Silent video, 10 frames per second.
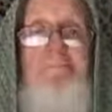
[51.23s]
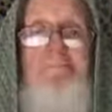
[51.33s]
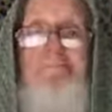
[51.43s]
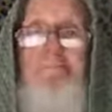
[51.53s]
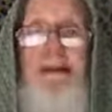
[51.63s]

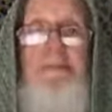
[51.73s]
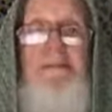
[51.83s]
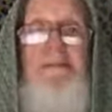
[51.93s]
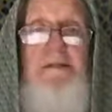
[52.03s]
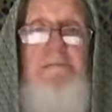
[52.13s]

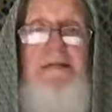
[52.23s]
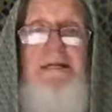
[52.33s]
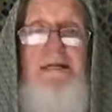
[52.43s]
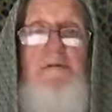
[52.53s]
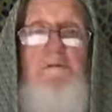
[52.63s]
maybe
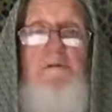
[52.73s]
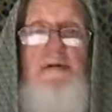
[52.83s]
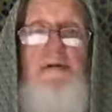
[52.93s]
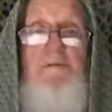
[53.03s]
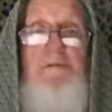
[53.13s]
somebody will
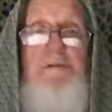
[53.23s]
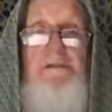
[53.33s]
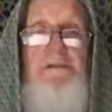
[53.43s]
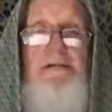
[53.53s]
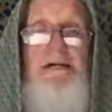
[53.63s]
come to
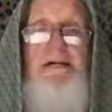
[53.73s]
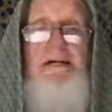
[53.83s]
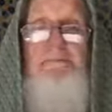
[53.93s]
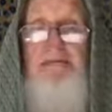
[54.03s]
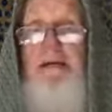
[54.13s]

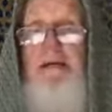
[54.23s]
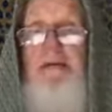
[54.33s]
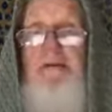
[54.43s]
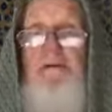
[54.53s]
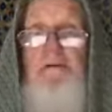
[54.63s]
Islam
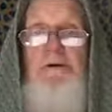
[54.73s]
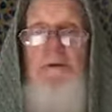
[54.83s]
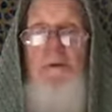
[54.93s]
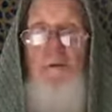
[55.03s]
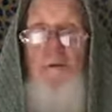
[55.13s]
and you'll
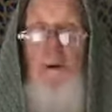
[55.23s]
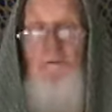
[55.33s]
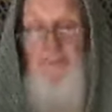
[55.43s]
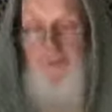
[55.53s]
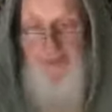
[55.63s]
get the
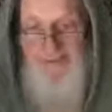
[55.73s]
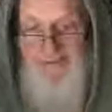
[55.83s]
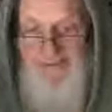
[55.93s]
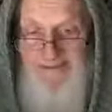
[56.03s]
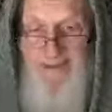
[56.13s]
reward for it.
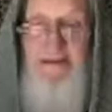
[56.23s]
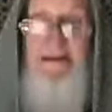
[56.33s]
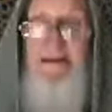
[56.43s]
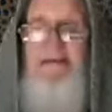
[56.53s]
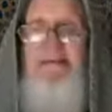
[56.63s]

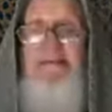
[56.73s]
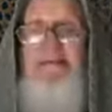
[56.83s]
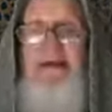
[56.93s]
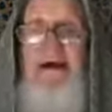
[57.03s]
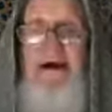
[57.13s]

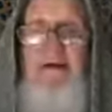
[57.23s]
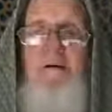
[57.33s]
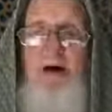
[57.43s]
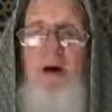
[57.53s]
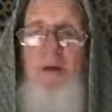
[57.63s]
I
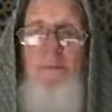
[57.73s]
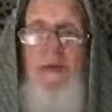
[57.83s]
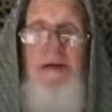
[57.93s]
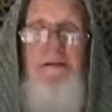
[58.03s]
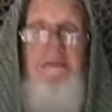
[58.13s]
hope
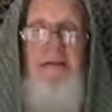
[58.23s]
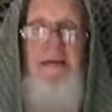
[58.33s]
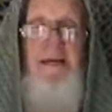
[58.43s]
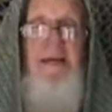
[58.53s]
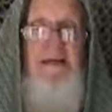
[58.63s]
that's
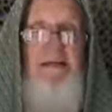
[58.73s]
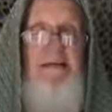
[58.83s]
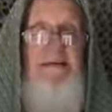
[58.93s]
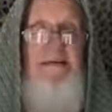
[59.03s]
the case.